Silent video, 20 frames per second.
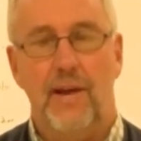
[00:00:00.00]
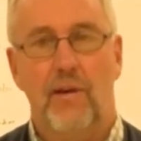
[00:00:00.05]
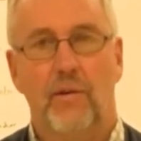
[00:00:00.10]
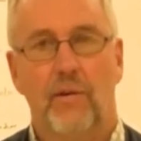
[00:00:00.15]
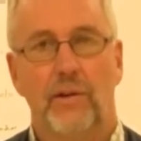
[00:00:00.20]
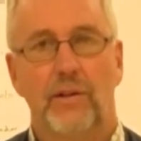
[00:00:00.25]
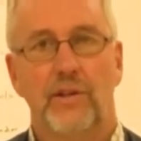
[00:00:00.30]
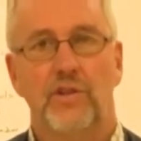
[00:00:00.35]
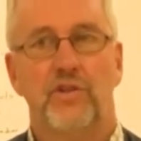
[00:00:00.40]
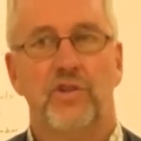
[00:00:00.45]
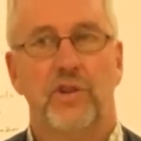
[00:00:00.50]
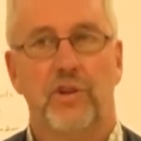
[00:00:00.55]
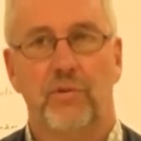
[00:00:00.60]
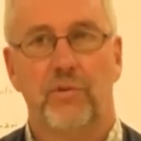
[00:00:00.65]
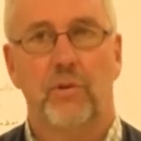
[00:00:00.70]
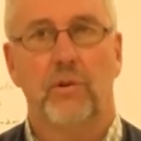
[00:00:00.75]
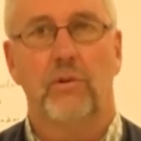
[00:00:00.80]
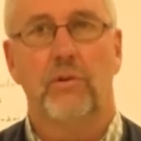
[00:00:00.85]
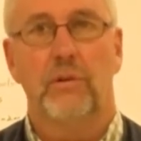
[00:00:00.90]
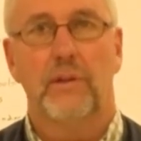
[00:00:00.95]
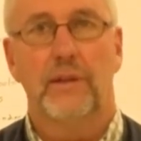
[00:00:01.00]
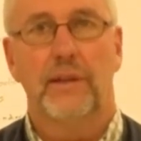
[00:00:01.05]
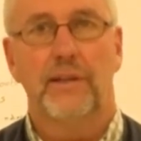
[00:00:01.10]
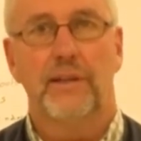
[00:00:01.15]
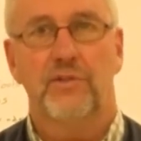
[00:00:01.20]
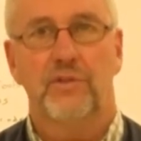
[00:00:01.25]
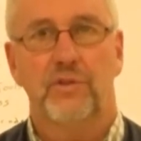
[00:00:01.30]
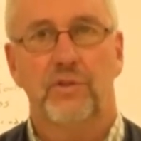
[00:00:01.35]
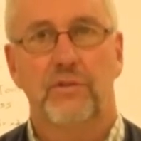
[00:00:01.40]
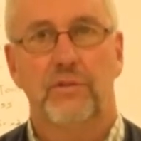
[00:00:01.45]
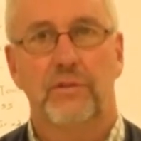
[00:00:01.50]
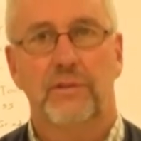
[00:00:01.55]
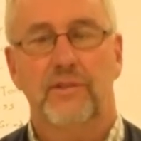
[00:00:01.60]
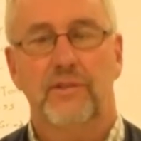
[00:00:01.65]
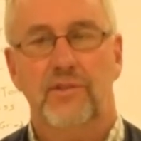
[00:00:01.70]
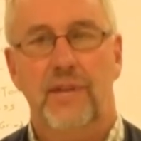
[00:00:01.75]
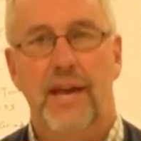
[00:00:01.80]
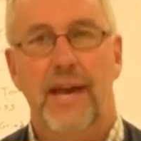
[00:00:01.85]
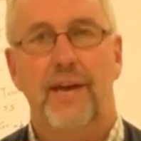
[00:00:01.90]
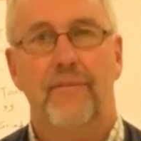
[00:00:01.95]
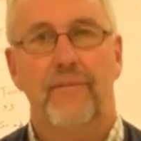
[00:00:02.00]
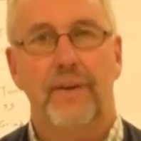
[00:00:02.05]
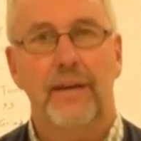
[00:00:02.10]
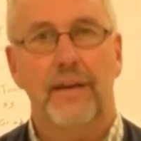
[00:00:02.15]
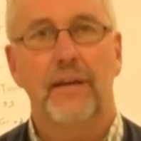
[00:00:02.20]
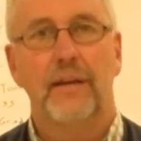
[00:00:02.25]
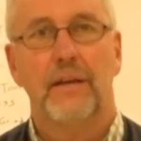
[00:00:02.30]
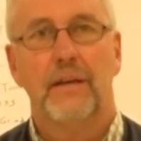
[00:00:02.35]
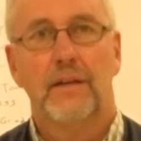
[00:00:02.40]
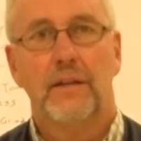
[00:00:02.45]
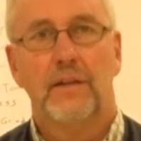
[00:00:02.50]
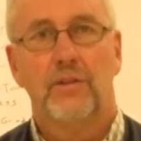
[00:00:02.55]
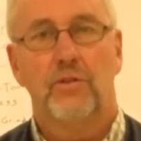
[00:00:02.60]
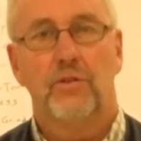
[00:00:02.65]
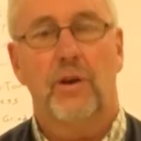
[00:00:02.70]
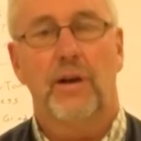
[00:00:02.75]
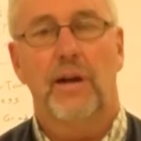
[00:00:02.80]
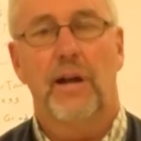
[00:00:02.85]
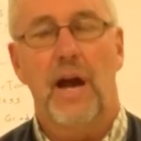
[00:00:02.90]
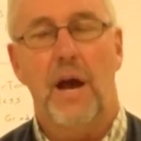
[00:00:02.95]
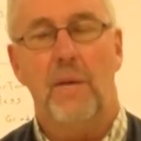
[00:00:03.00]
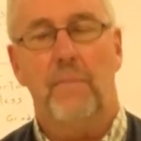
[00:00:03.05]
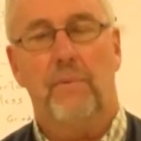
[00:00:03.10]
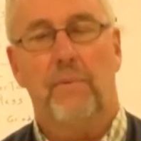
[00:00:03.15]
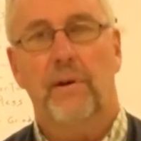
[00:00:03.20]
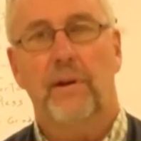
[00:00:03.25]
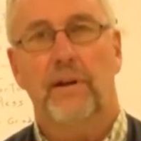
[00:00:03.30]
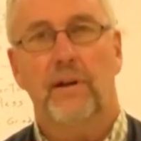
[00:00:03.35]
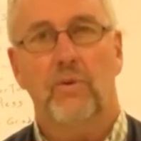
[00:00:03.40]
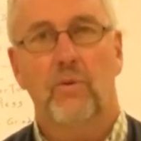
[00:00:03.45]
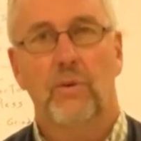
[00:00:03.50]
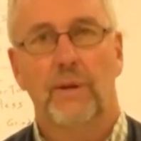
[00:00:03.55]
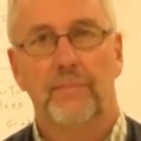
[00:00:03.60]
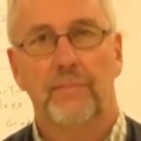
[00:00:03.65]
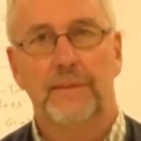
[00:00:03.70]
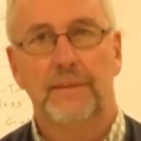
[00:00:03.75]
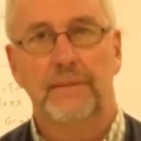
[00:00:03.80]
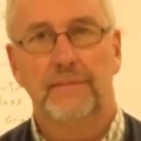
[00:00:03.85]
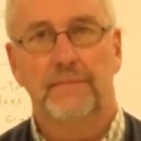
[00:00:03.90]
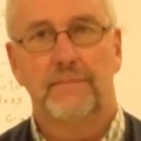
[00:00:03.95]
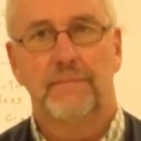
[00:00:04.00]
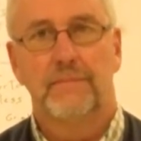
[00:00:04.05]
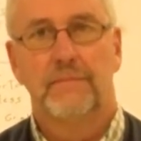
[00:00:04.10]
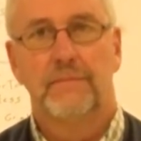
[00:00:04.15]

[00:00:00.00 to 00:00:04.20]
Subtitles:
or in general that a student is having trying to operate equipment.